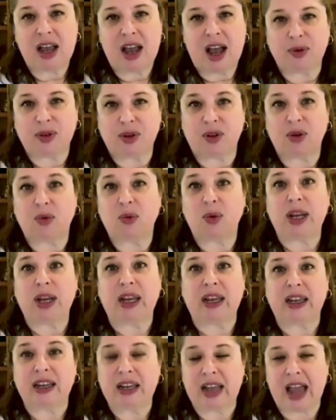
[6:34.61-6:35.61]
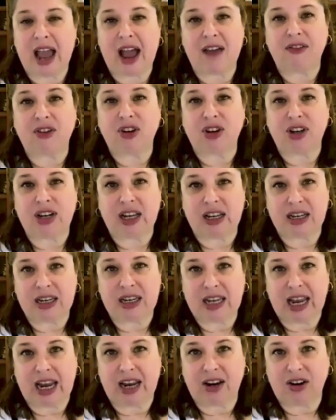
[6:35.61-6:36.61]
so that we have a good
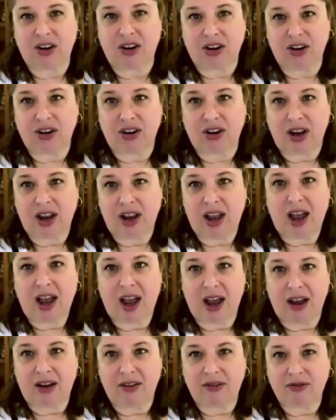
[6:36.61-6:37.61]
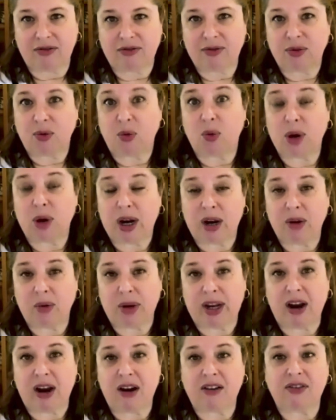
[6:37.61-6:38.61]
indicator of where
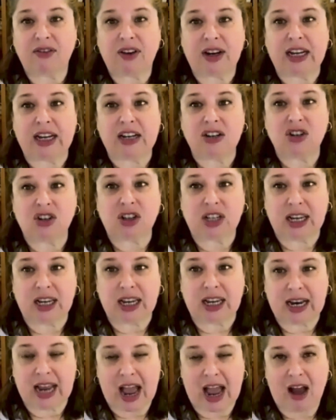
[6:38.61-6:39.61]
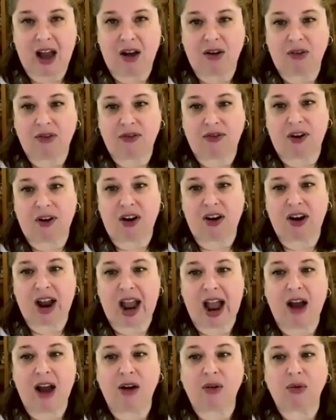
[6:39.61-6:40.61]
we are financially and how far
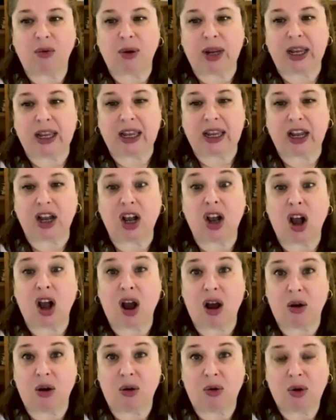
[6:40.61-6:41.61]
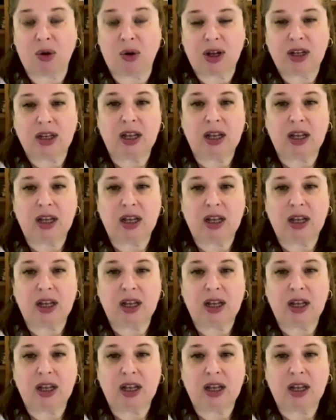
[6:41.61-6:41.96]
out we can go.